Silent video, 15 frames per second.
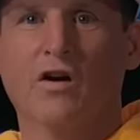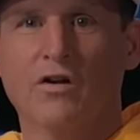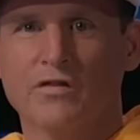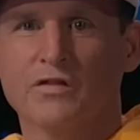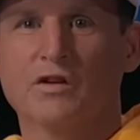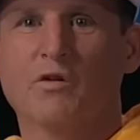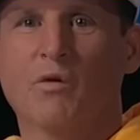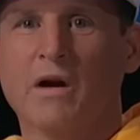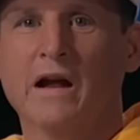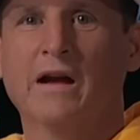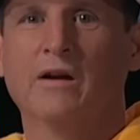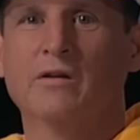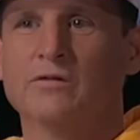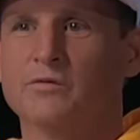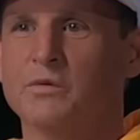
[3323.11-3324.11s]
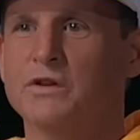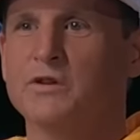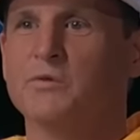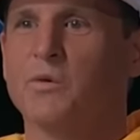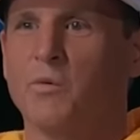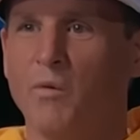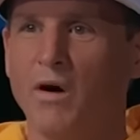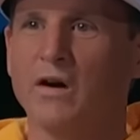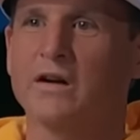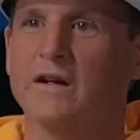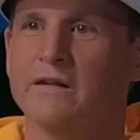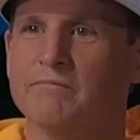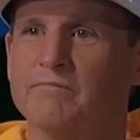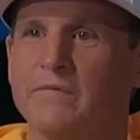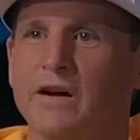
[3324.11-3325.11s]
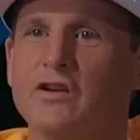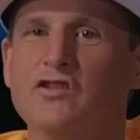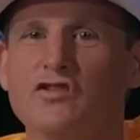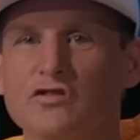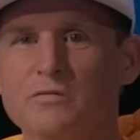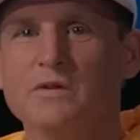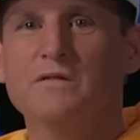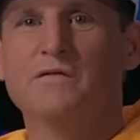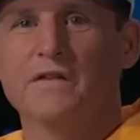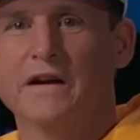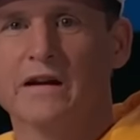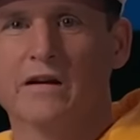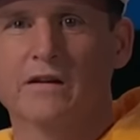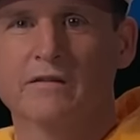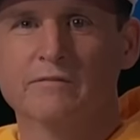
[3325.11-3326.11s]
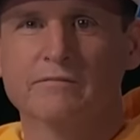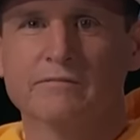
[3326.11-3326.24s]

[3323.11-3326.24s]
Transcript: on the ground when you were walking? A human finger.